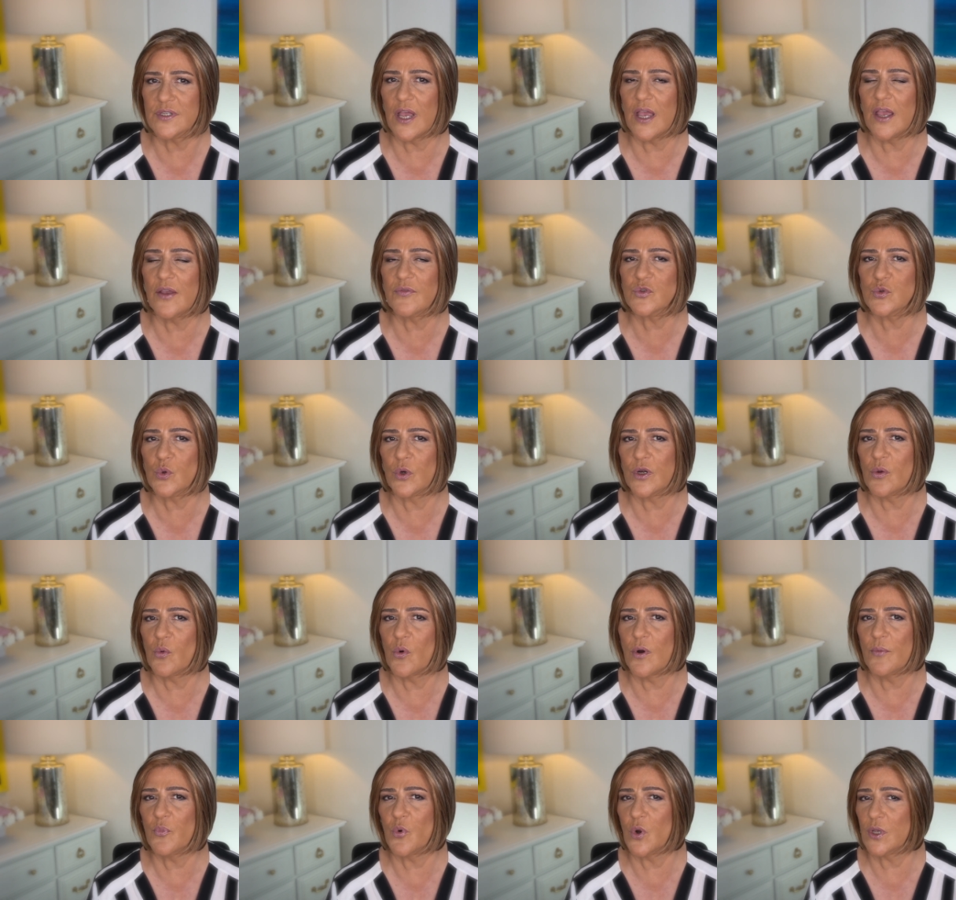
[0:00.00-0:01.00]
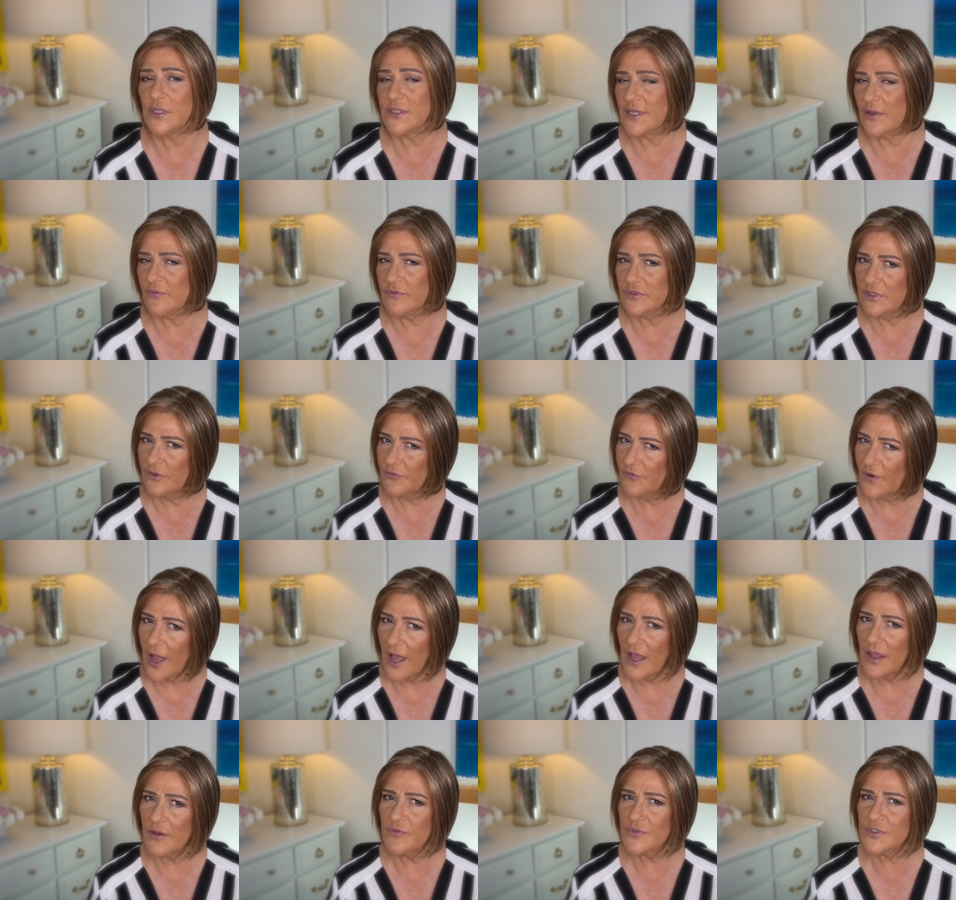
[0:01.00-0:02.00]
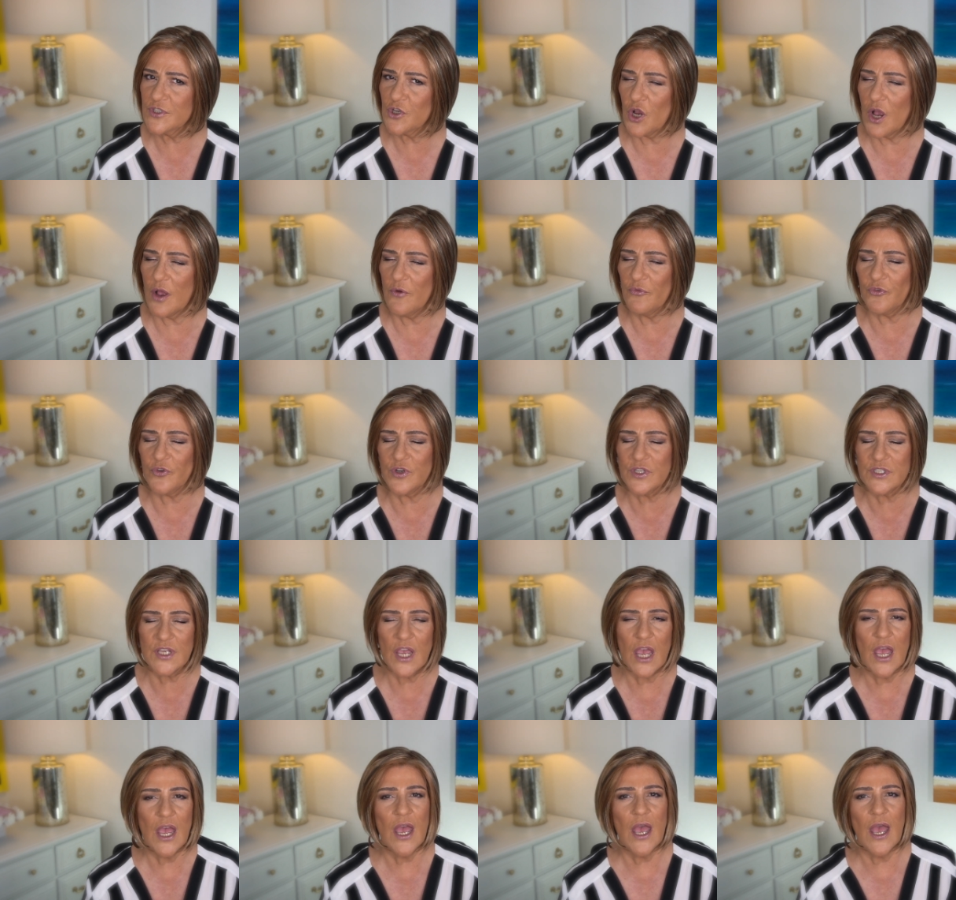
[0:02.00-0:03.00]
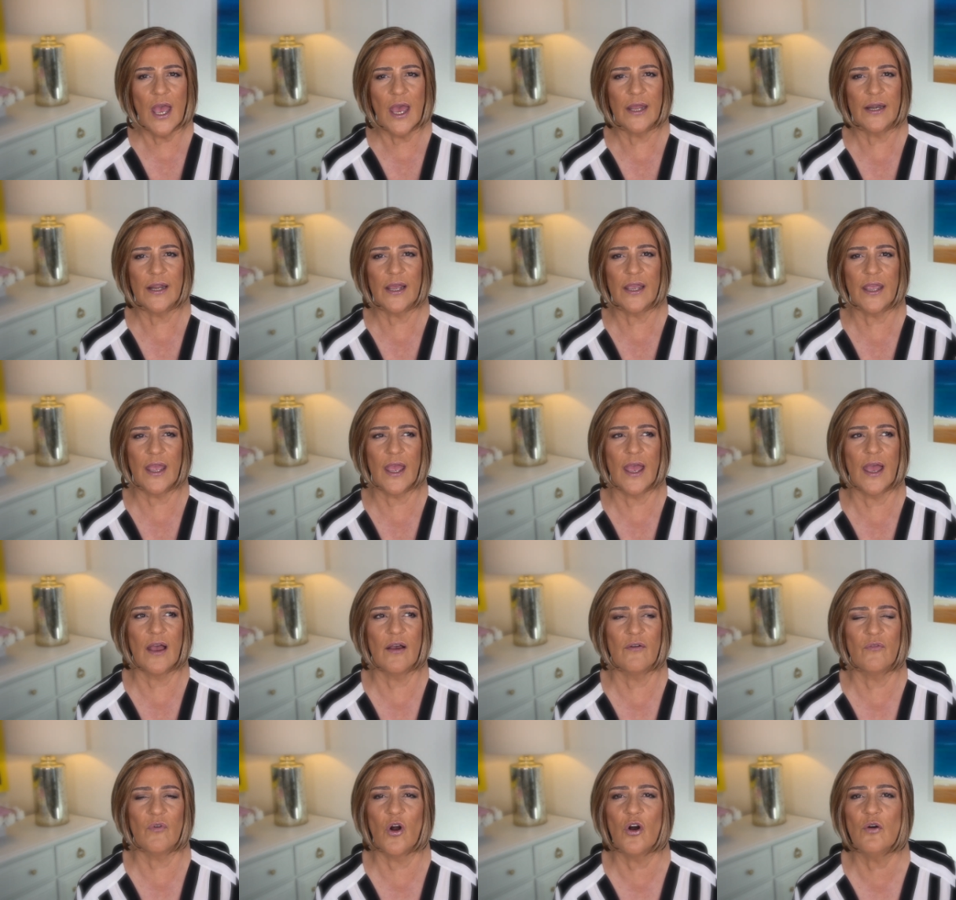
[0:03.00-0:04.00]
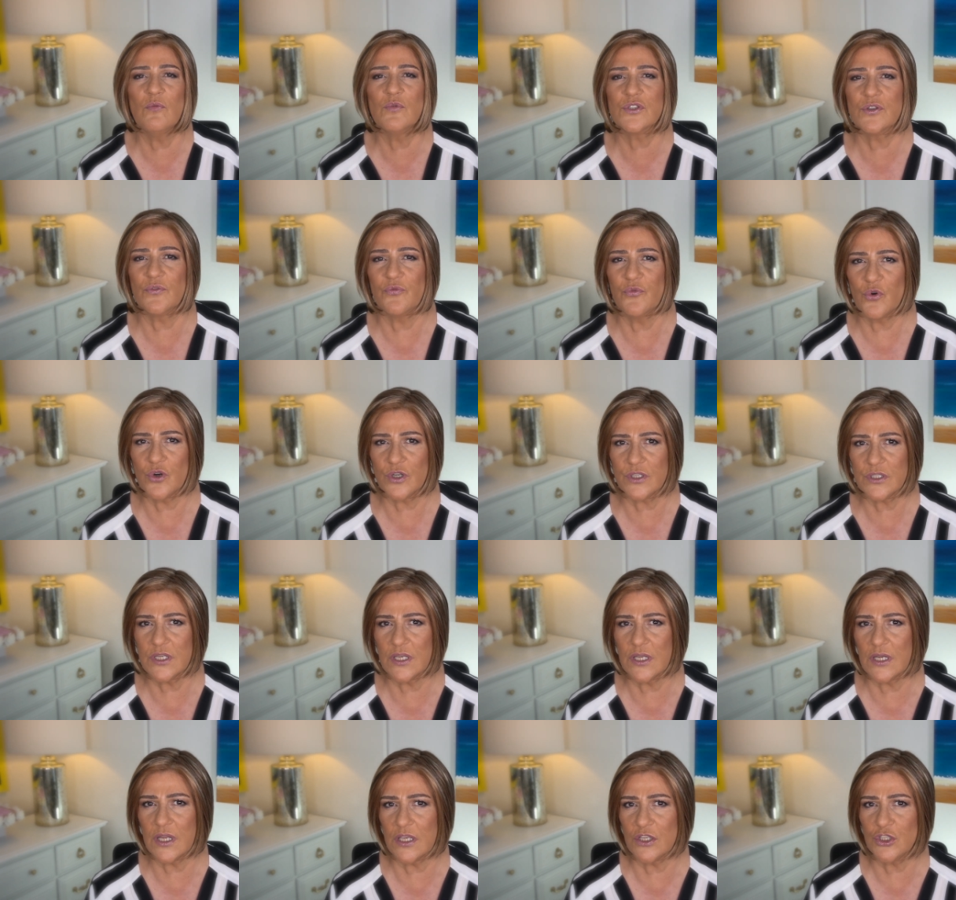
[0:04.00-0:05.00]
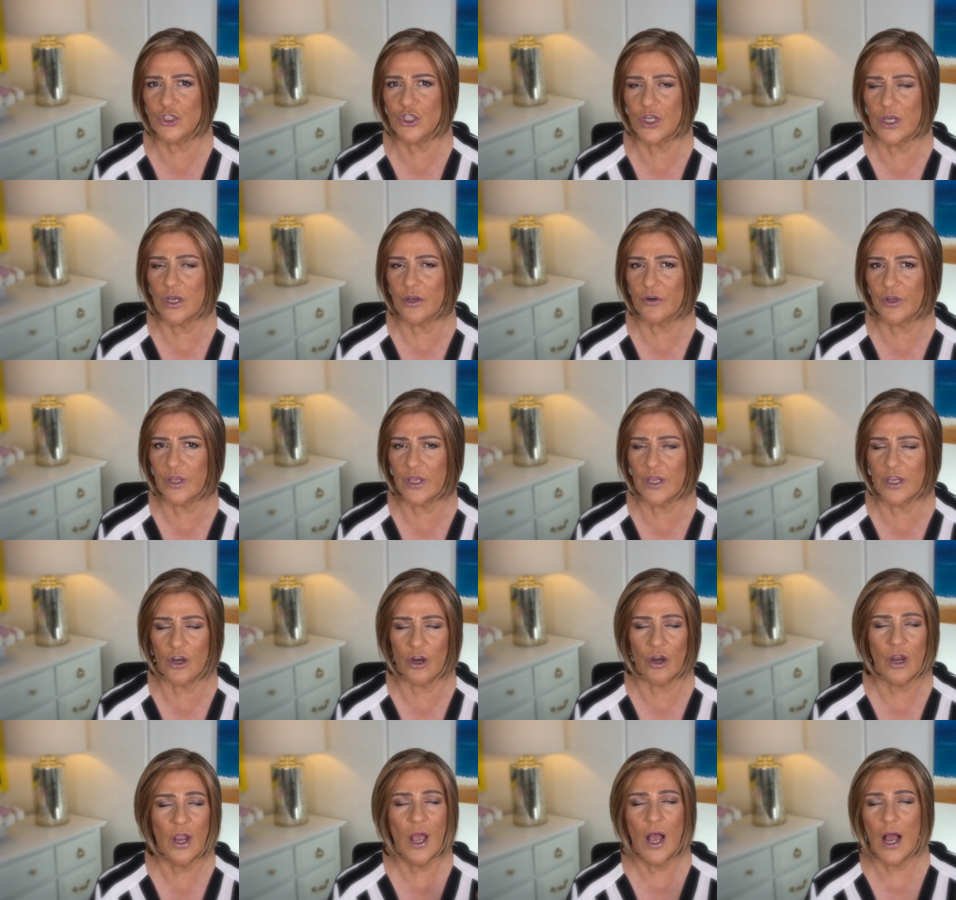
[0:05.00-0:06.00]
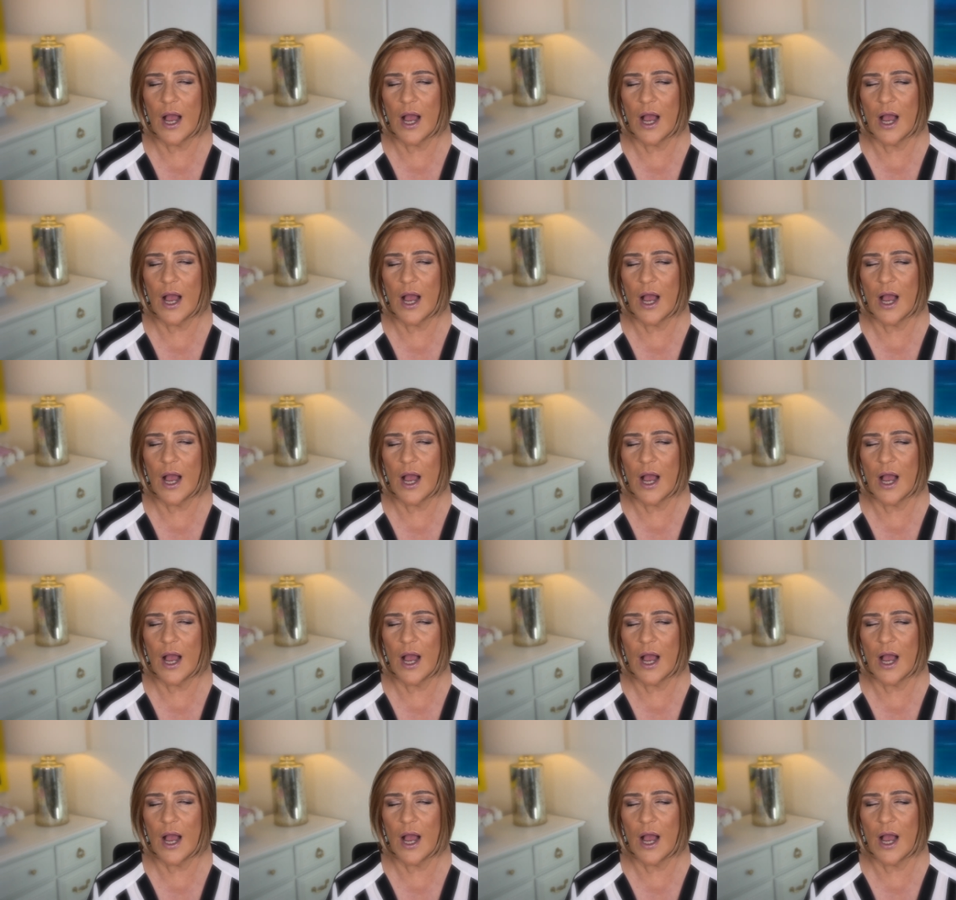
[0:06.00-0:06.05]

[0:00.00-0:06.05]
I have 21.75 circumference and I have almost a 14 inch ear to ear.